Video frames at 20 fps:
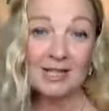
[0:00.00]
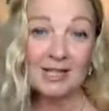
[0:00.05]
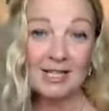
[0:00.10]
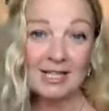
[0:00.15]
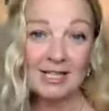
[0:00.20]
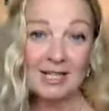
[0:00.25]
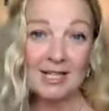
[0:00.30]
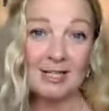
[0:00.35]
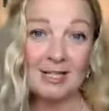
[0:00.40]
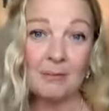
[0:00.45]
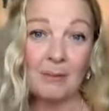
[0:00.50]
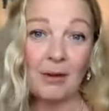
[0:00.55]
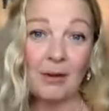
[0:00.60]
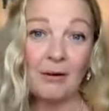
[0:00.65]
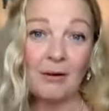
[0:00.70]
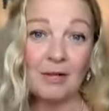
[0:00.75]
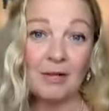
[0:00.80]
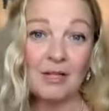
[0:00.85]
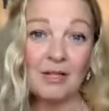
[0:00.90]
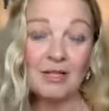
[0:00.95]
this
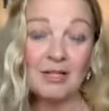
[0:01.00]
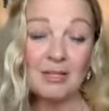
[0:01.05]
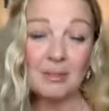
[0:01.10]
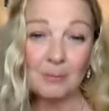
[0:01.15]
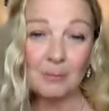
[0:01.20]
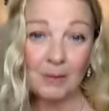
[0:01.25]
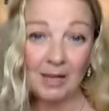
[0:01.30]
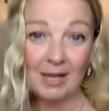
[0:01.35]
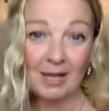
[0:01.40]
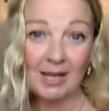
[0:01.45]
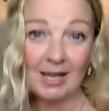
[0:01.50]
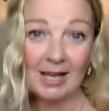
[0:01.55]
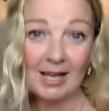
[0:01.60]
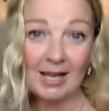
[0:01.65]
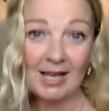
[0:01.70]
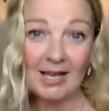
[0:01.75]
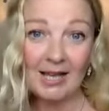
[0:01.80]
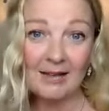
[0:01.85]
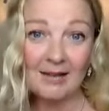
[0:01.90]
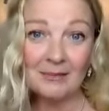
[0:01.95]
experience to be
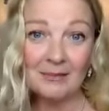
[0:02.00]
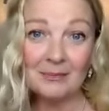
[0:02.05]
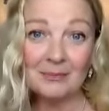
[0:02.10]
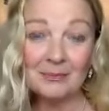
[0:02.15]
here.